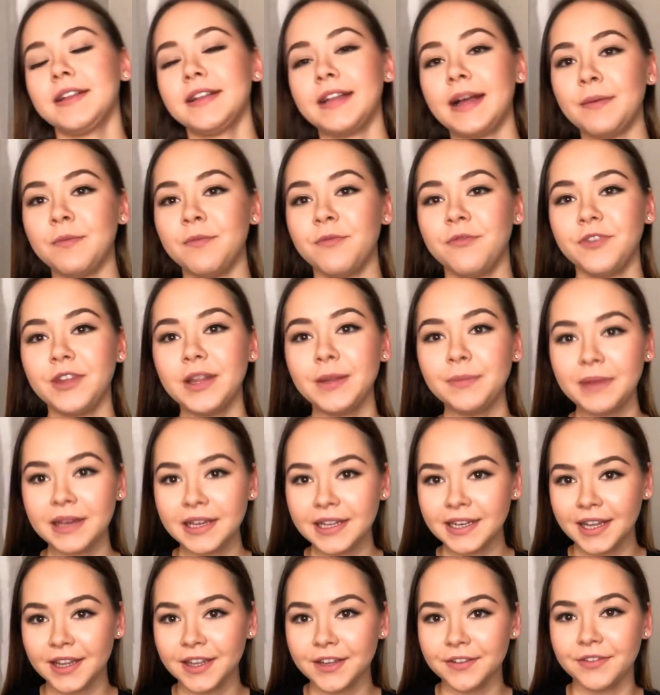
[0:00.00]
I'm filming
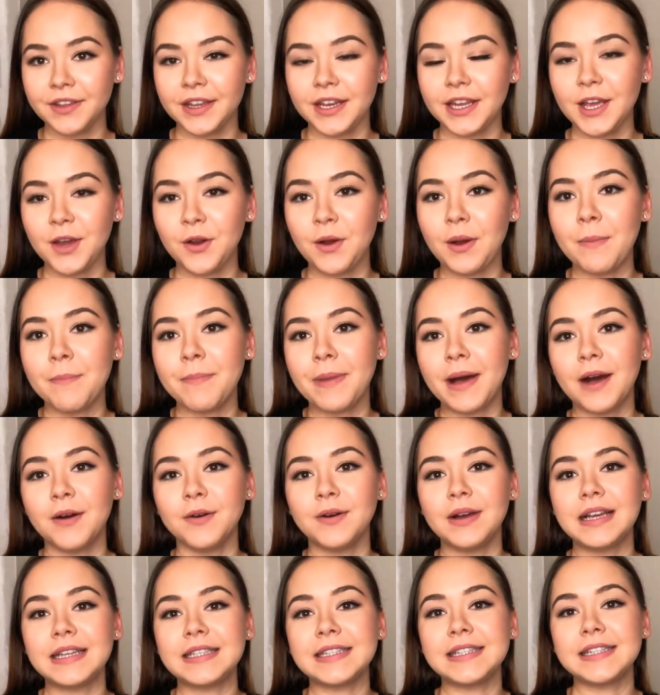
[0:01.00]
another video
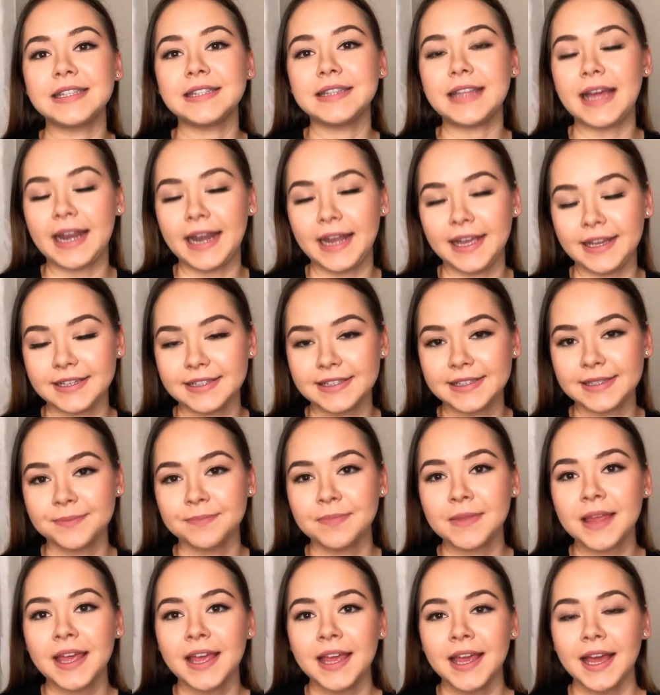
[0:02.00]
about aesthetics.
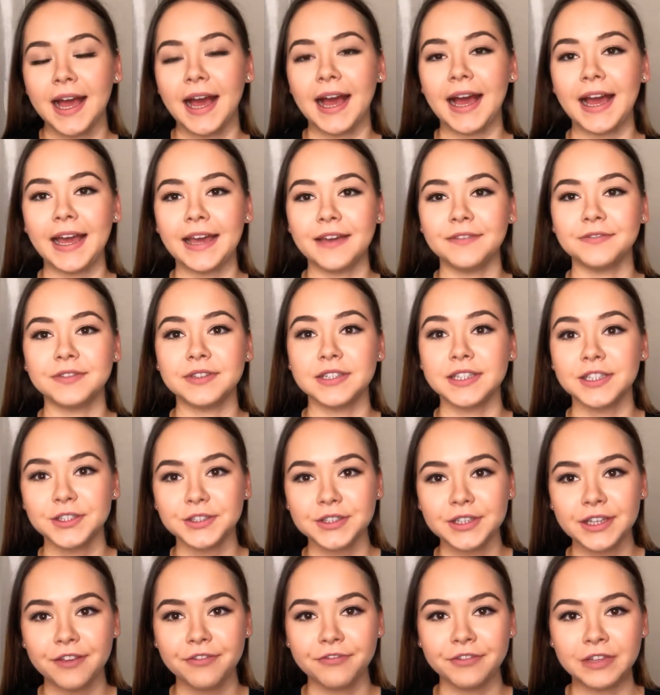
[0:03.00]
I've
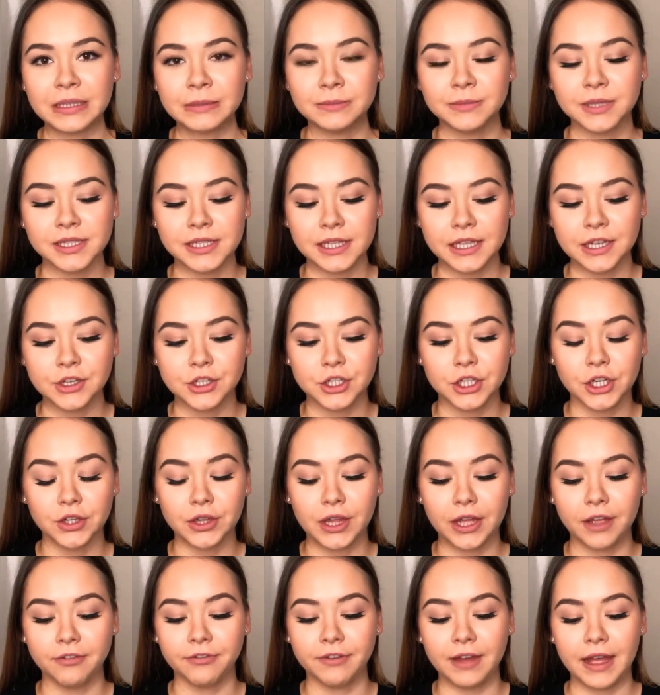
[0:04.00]
literally filmed this intro
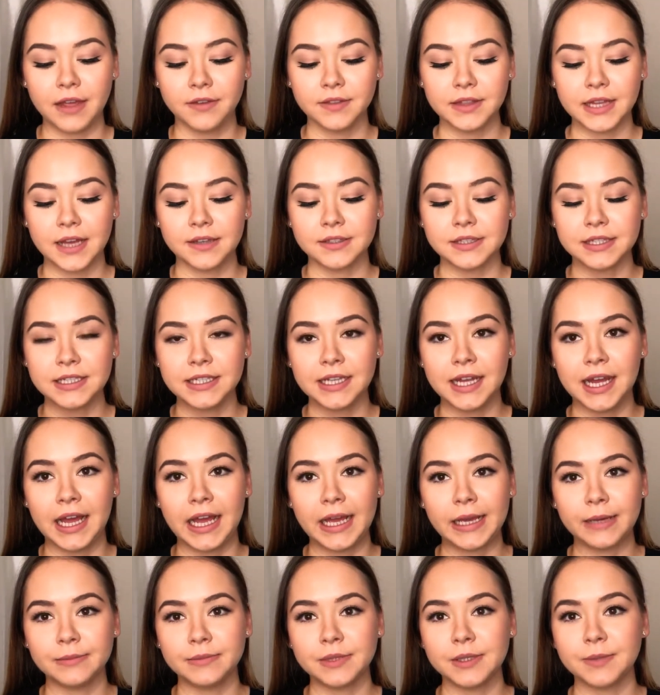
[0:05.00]
like 5,000
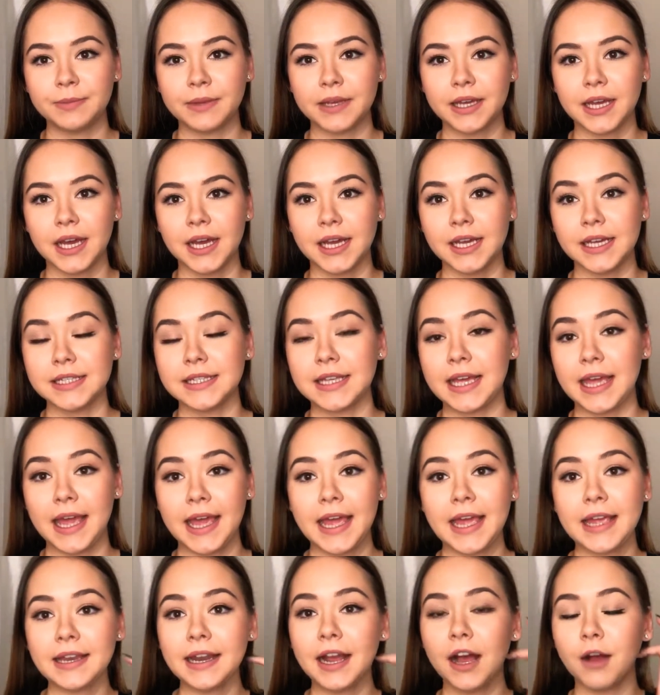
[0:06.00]
times because I
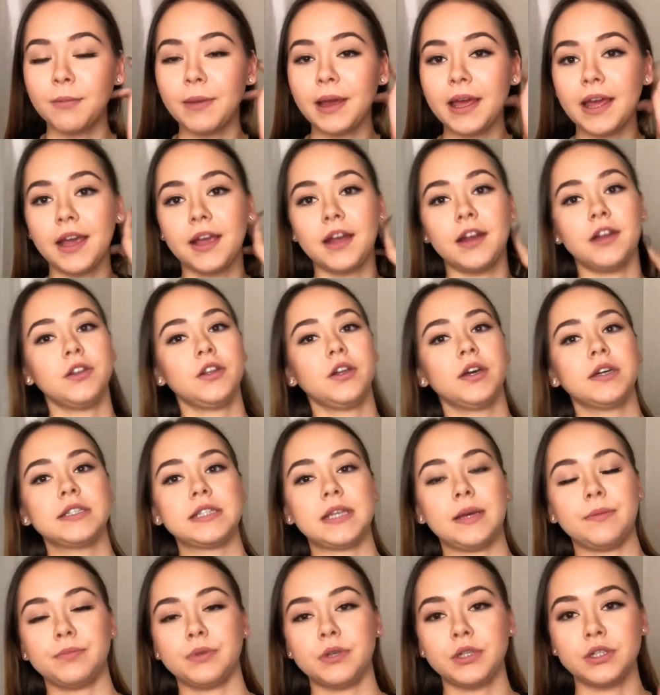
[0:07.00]
hate how my hair looks.
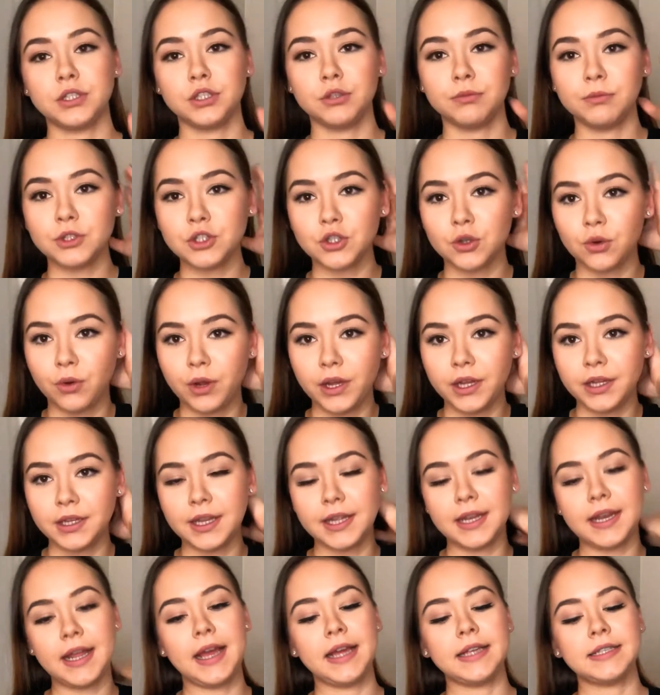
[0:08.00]
I put too much oil
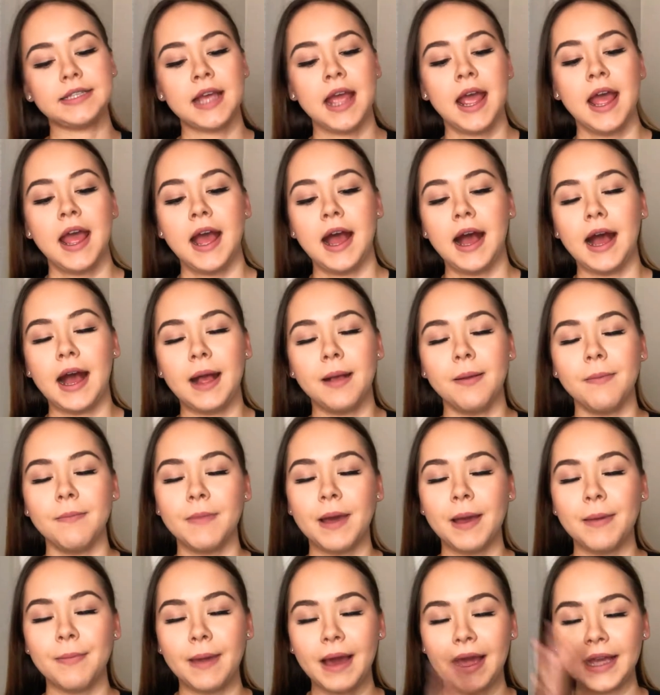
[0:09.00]
in it.
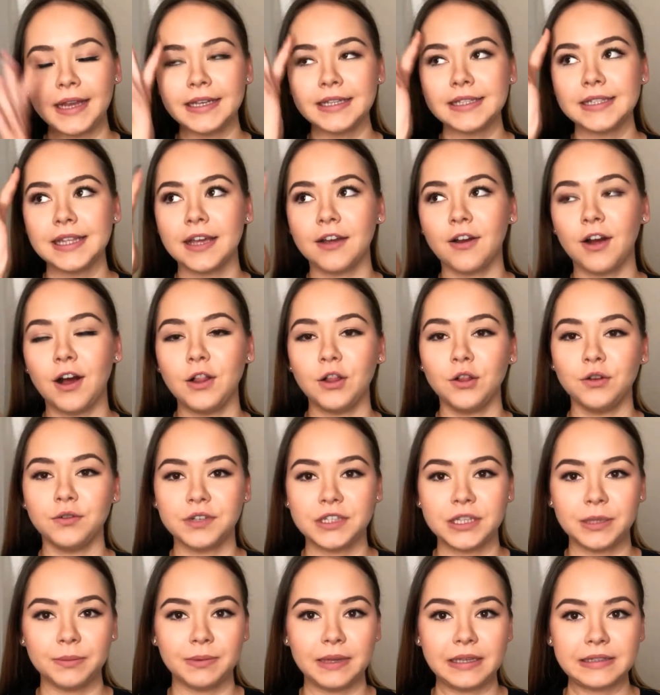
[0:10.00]
My mind is like all over
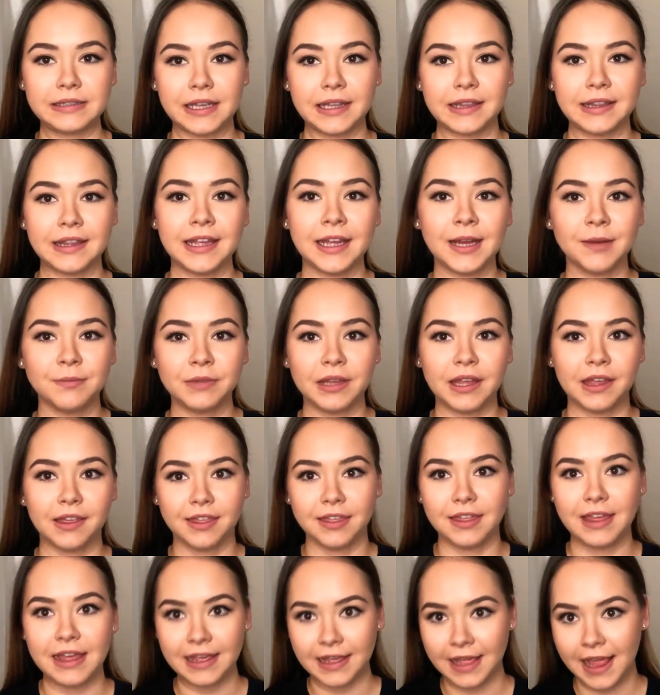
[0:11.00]
the place. I think I'm like
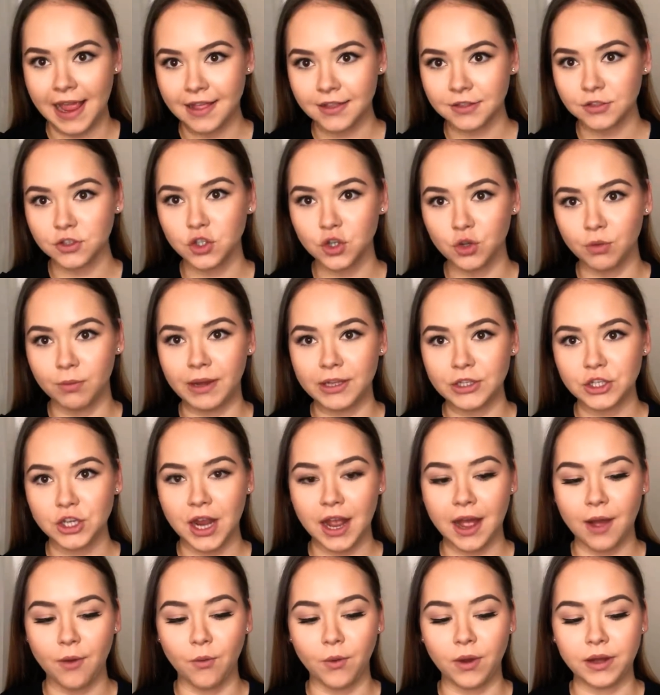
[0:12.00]
thinking too much
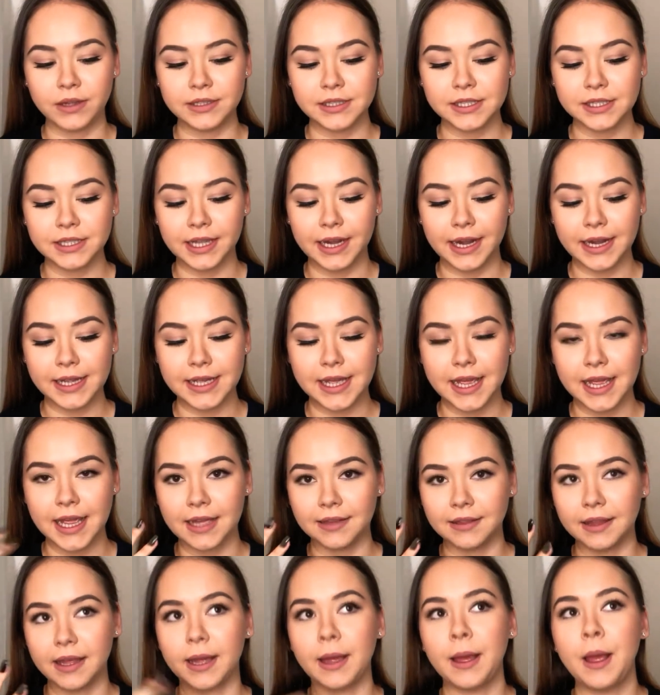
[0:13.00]
at once that I
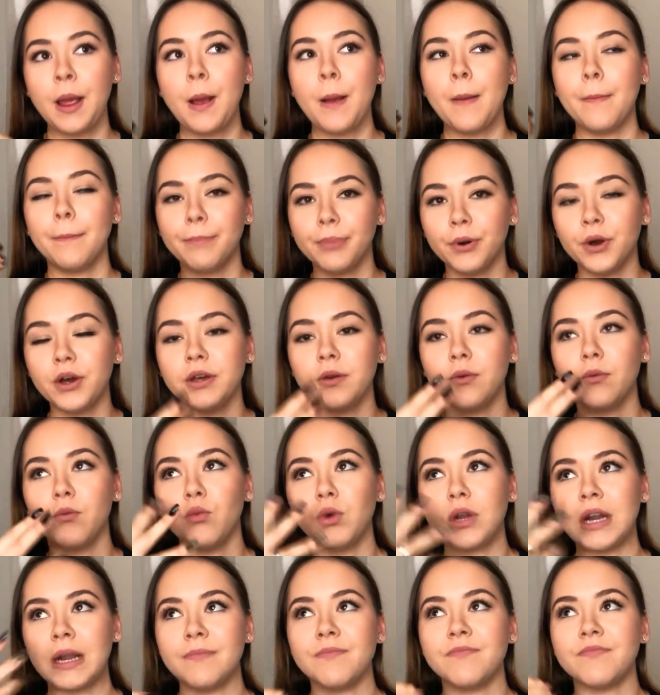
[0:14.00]
can't like put
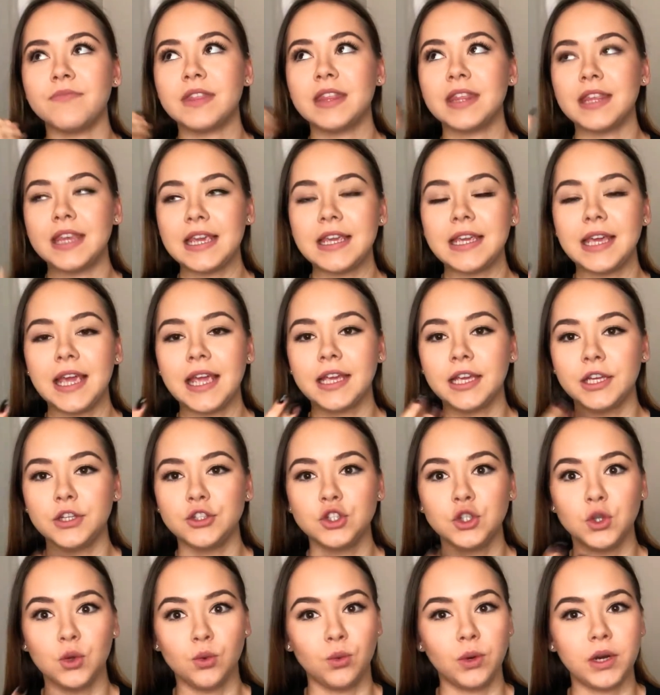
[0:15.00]
what I'm thinking
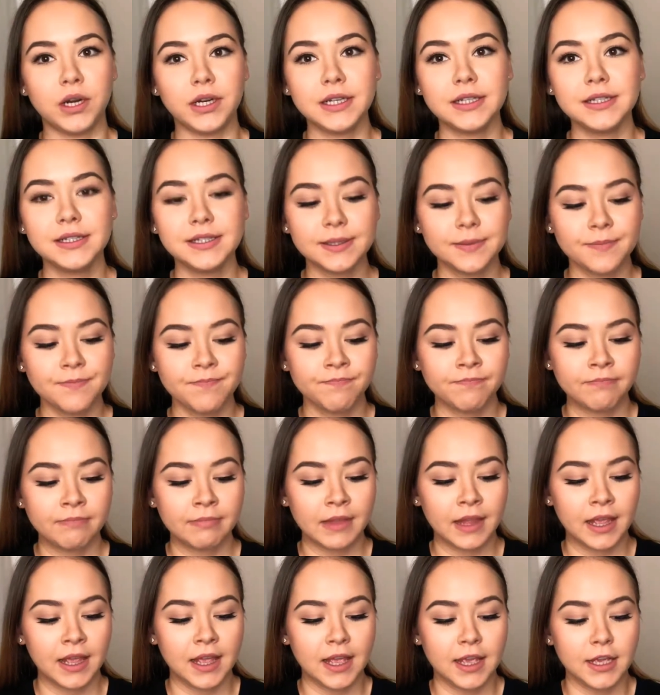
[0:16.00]
into words.
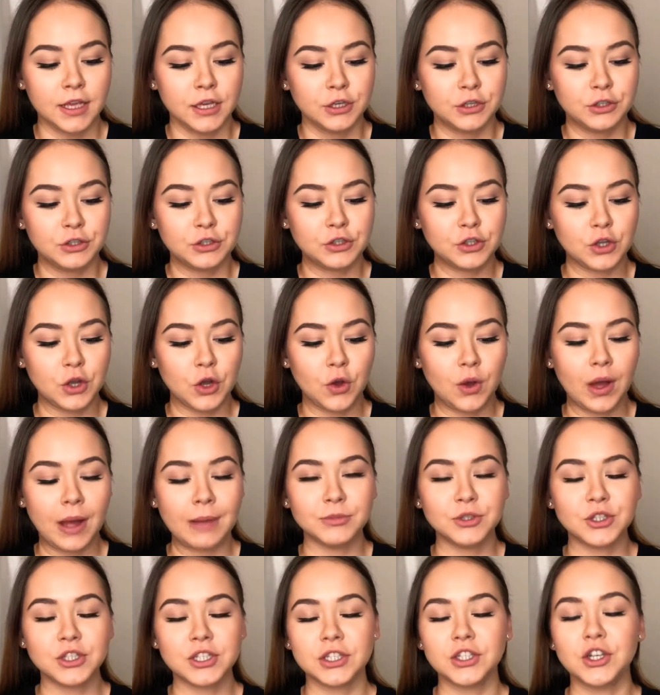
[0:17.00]
So
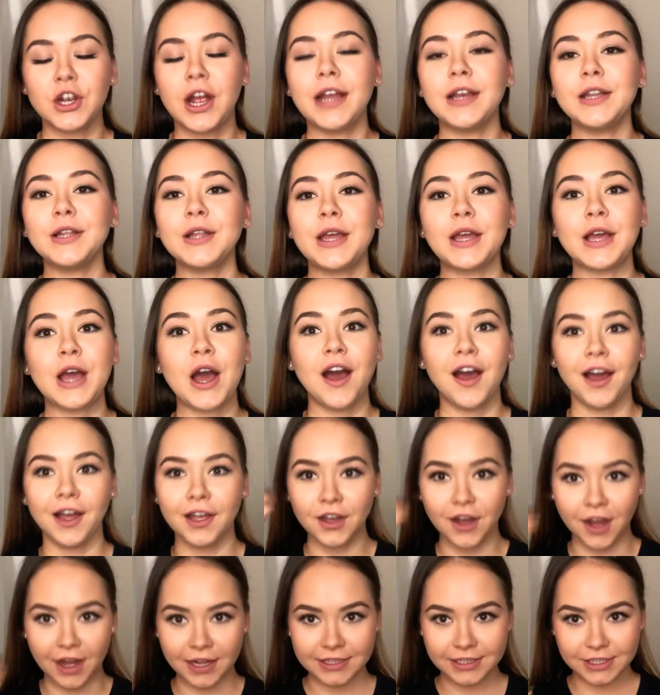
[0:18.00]
I'm just trying to like
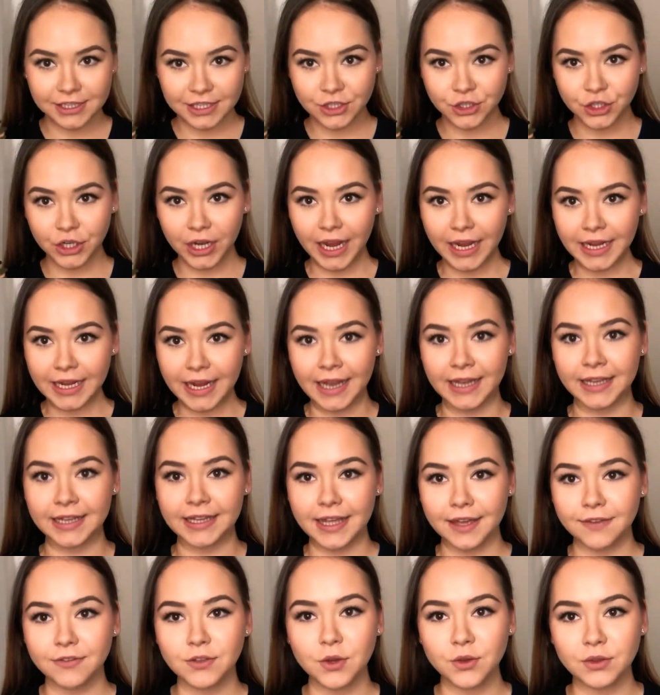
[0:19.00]
concentrate and
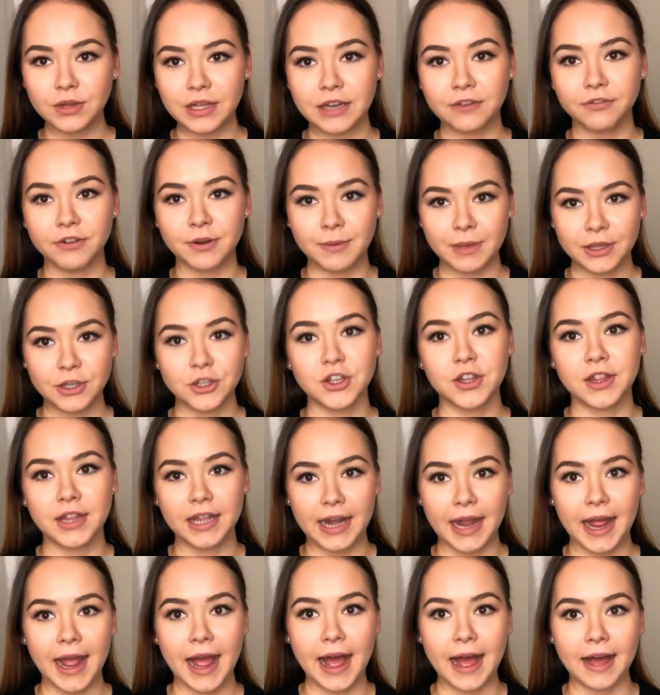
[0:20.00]
give you the information
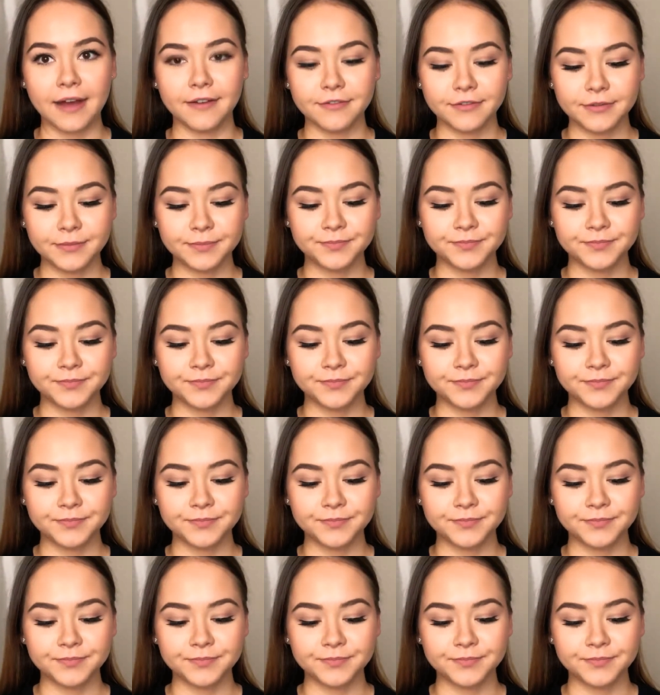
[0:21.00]
that I have.